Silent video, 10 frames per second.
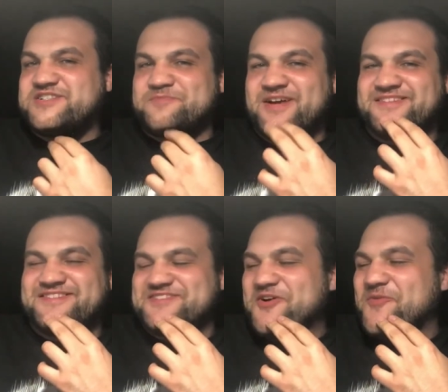spent
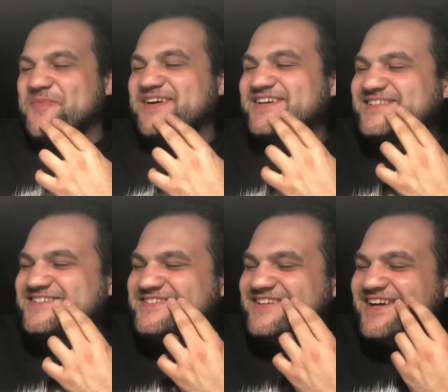so
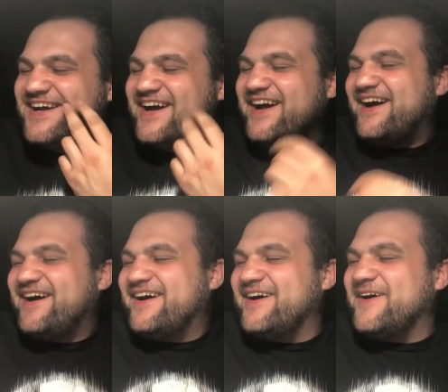much.
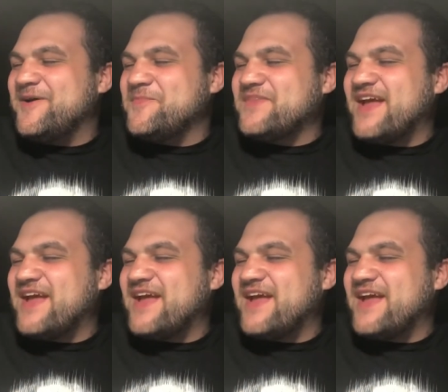Um,